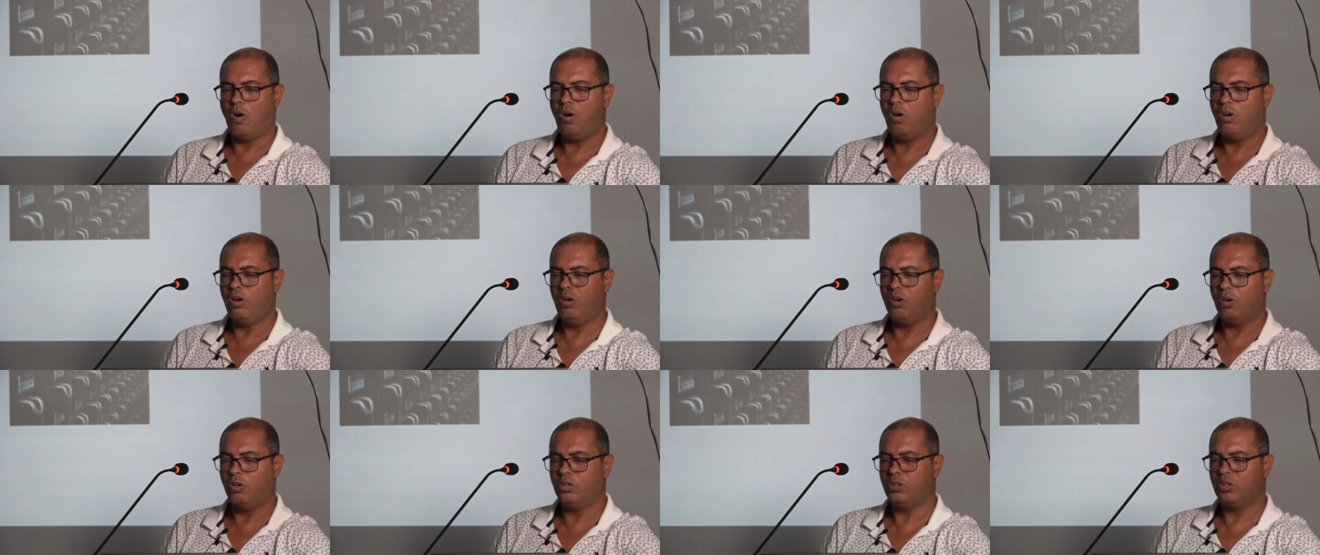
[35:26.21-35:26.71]

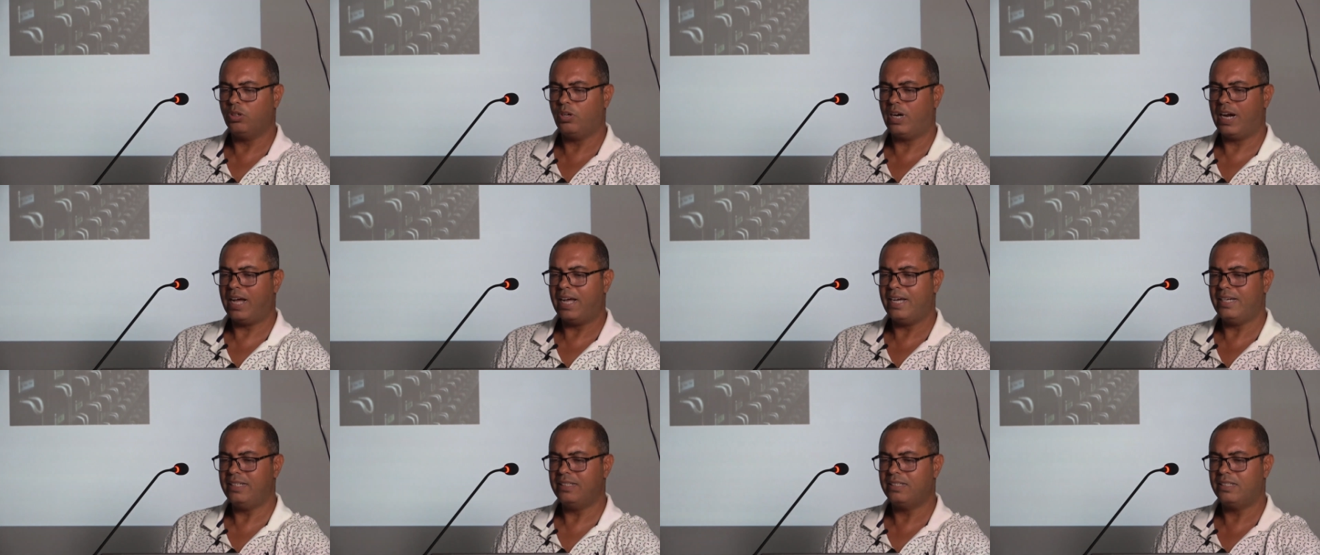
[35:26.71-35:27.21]
all
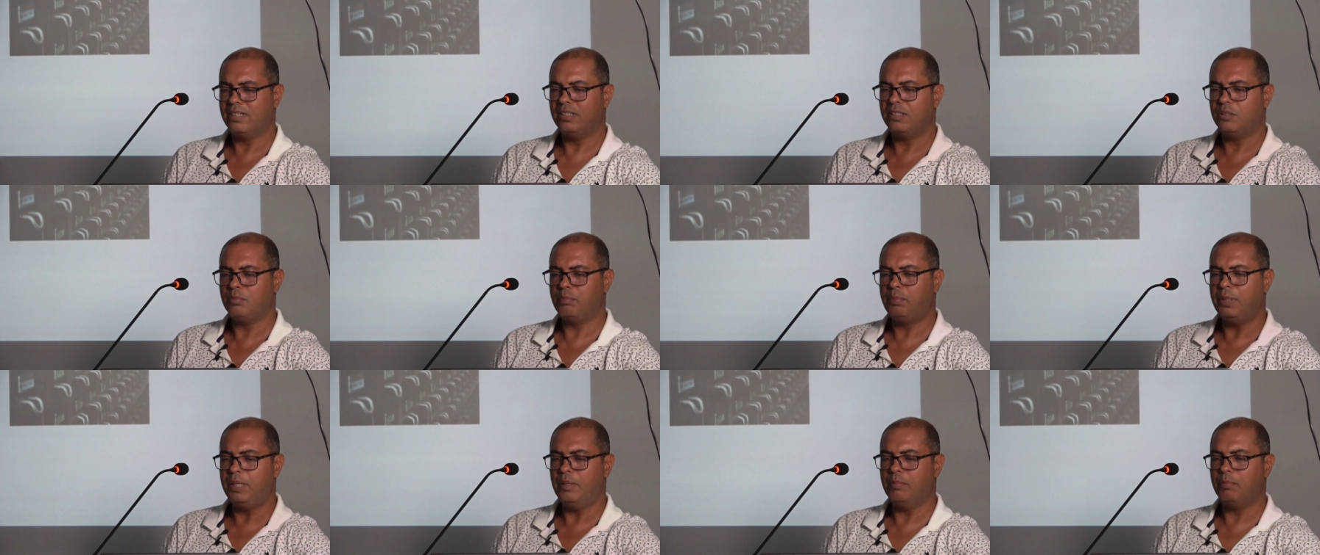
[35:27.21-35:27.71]

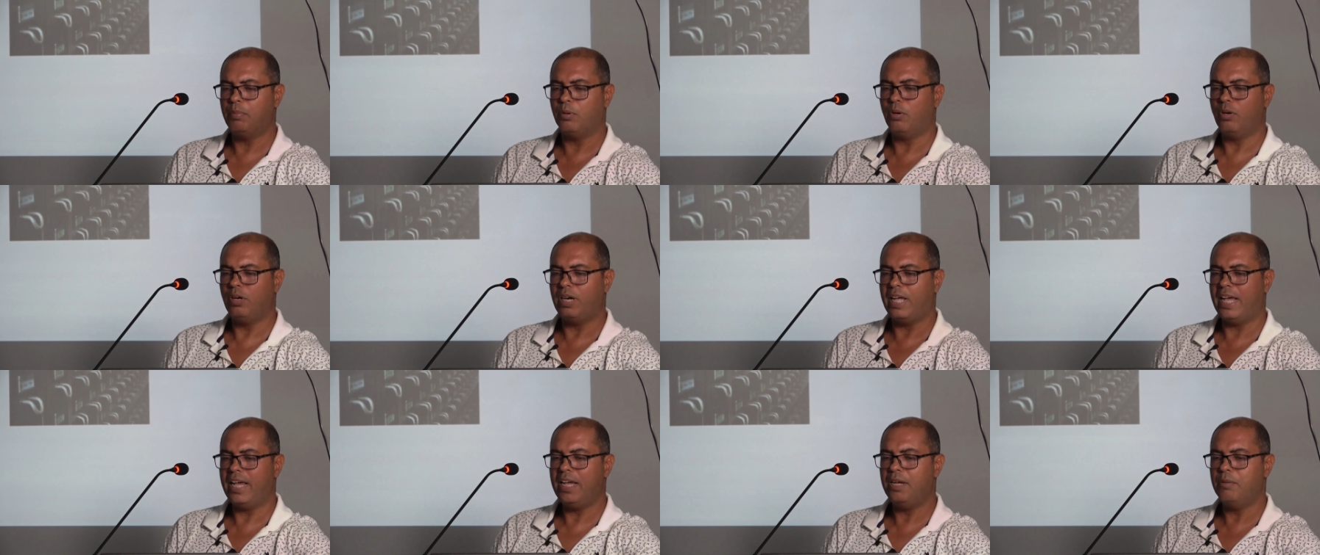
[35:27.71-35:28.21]
authorized
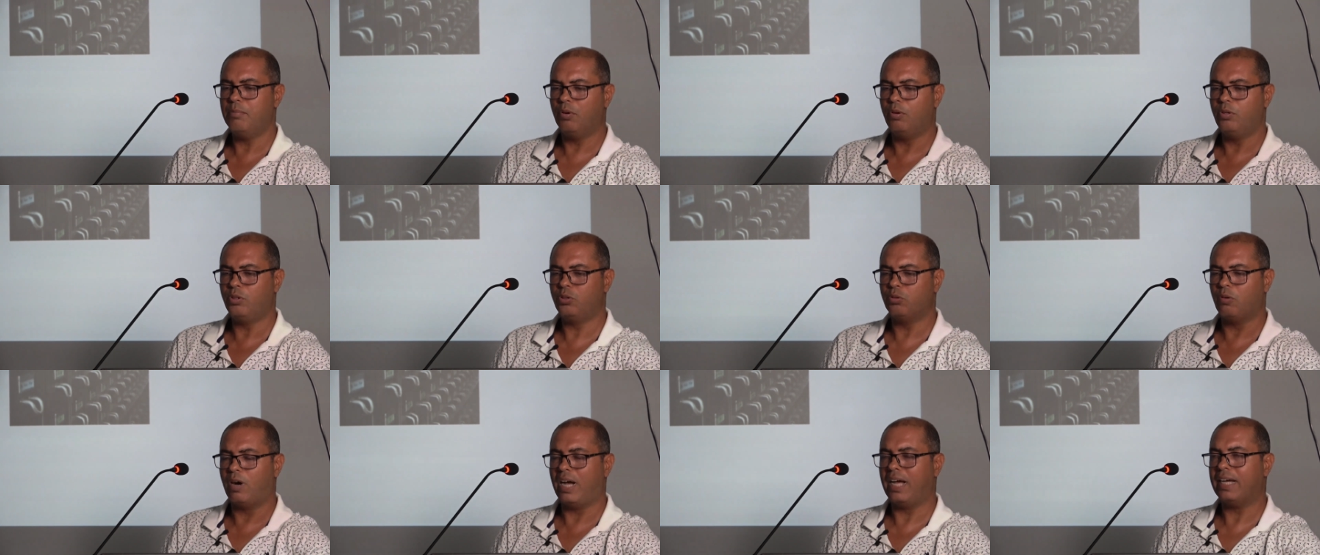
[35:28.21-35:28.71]
people
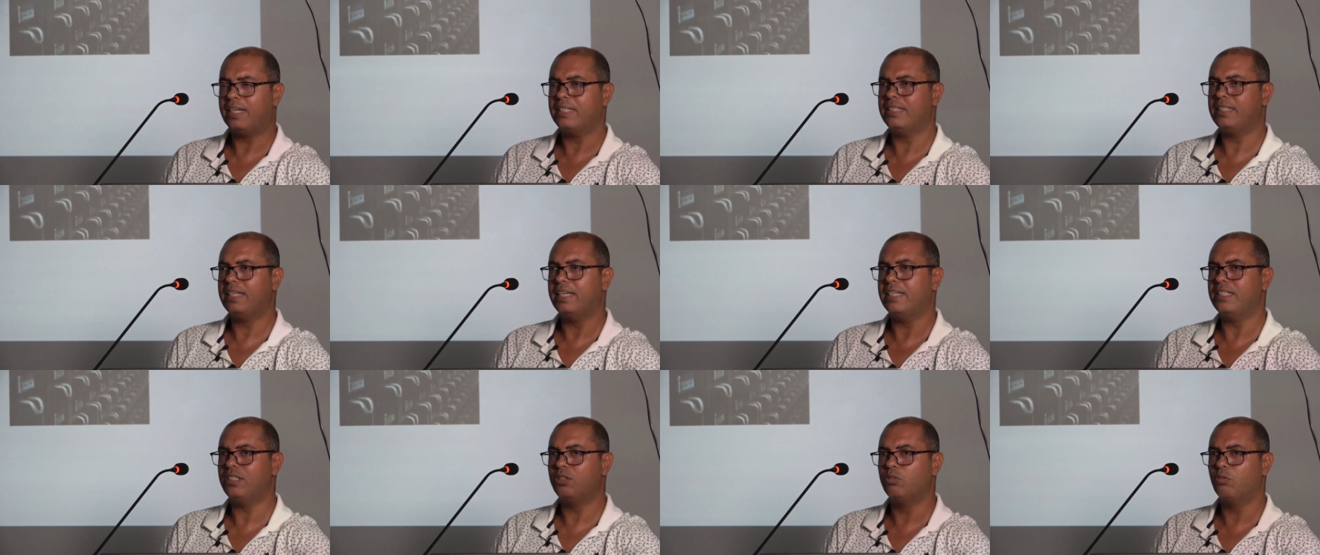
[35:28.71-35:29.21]
able to
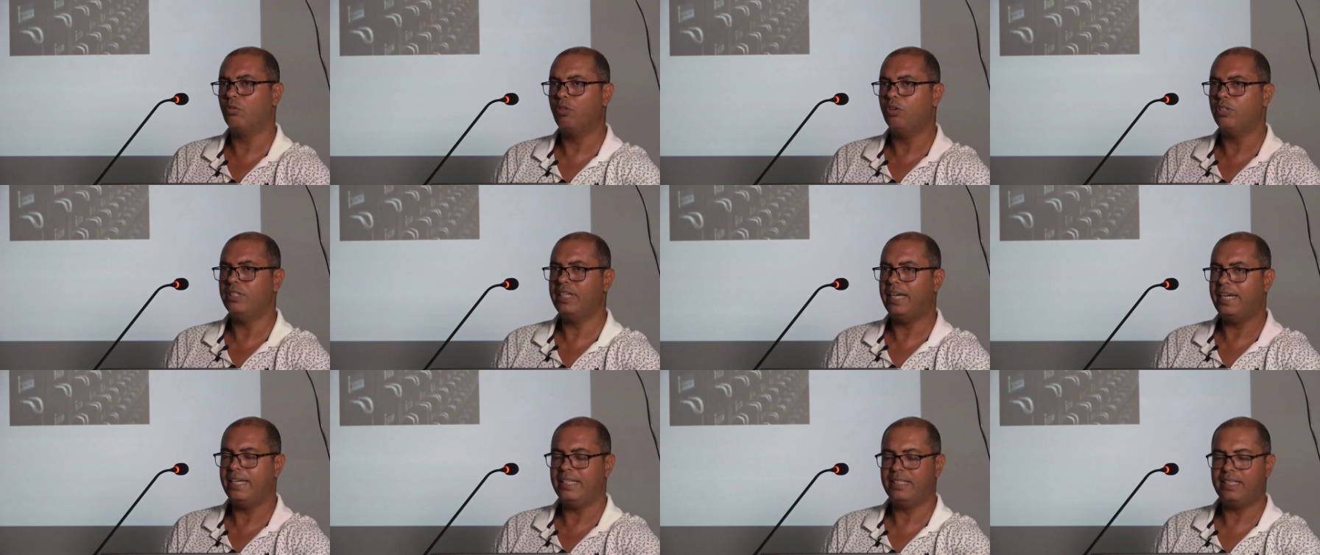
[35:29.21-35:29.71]
access to
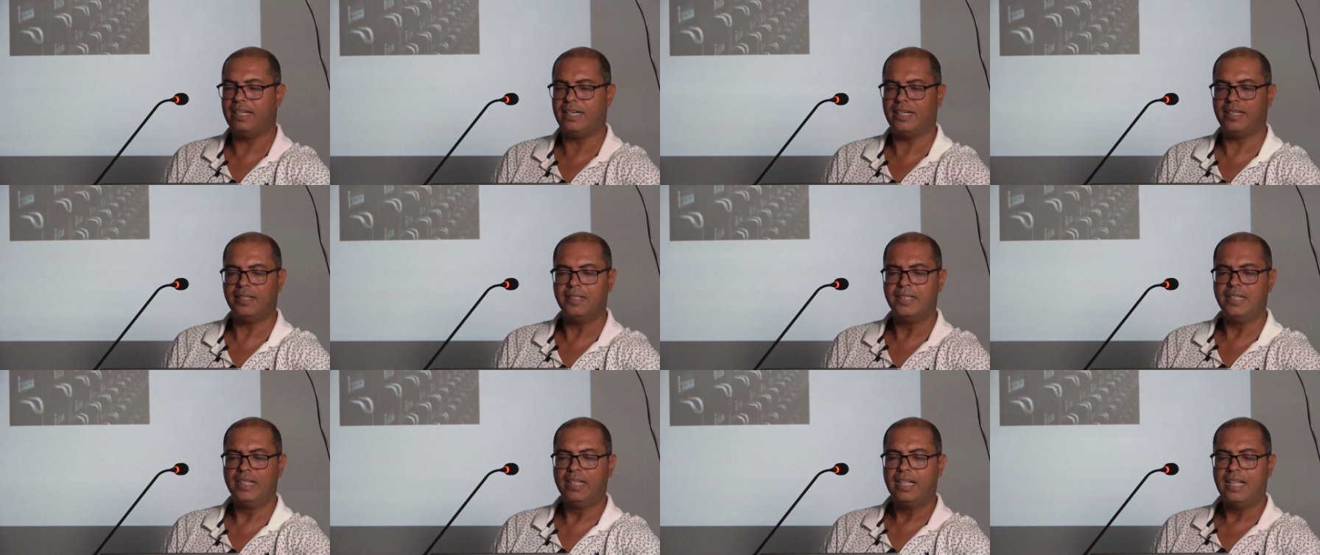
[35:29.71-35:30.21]
the
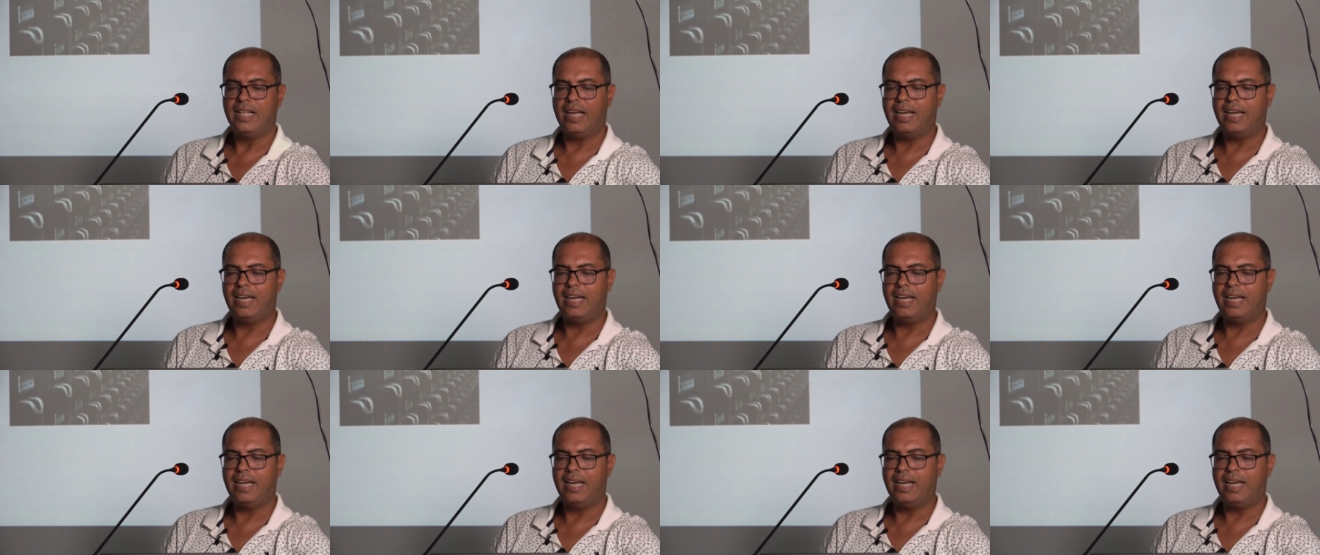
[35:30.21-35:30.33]
data,